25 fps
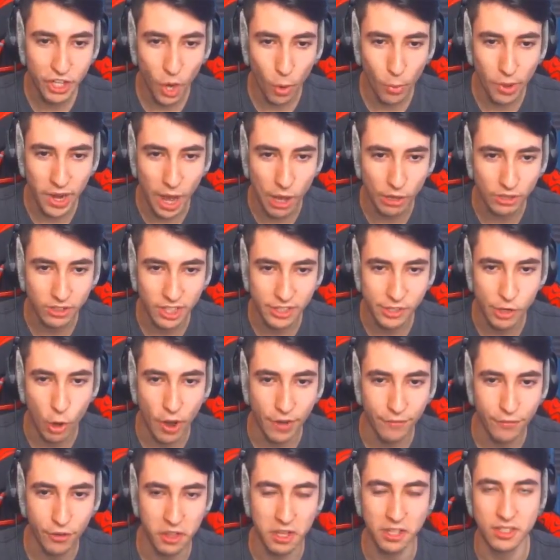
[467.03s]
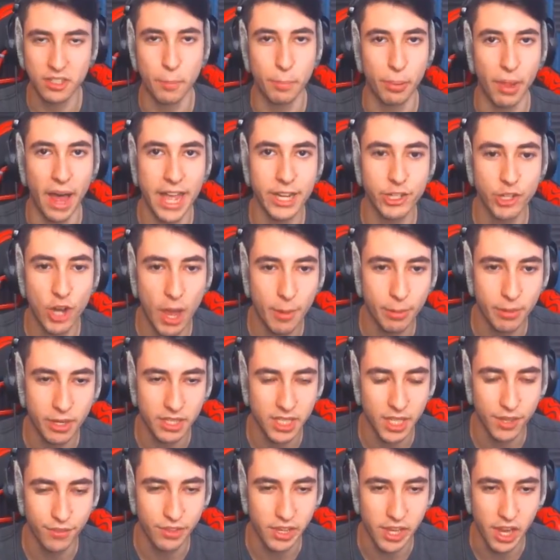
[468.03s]
no one else is going for the supply drop,
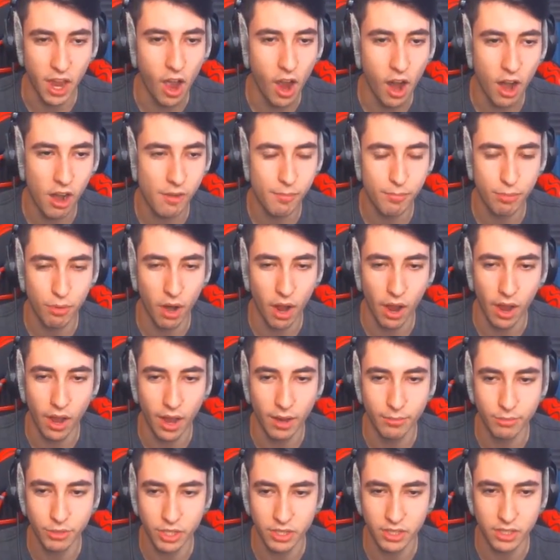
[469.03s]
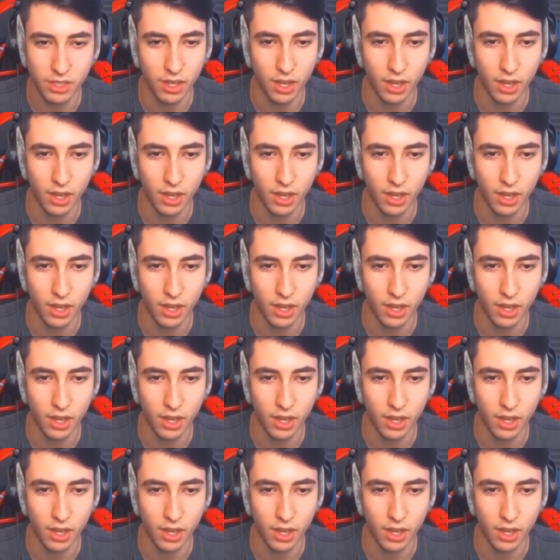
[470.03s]
because if they are, bruh, I'm just...